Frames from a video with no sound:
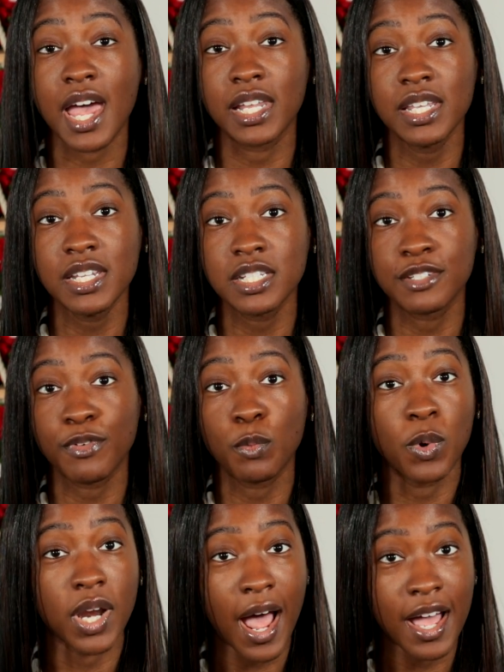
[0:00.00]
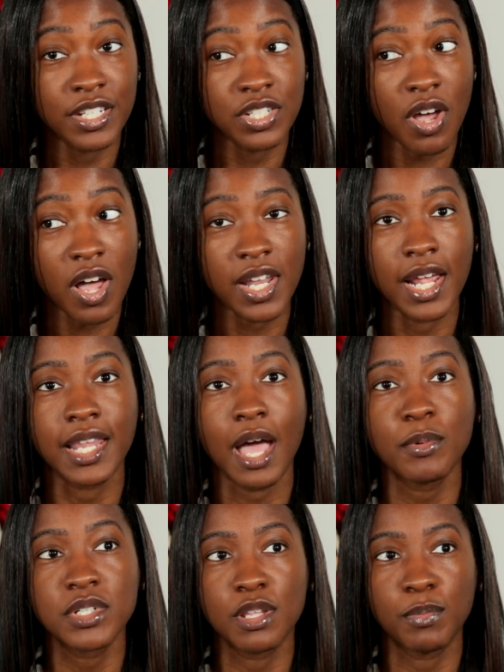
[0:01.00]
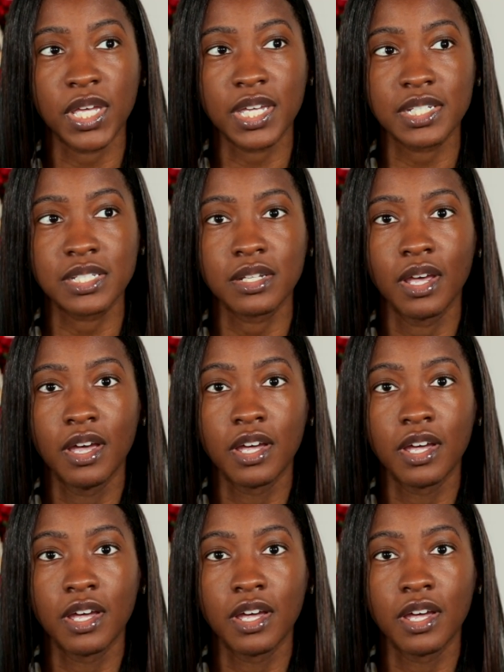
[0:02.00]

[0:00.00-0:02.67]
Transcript: at least from what i saw like that was the biggest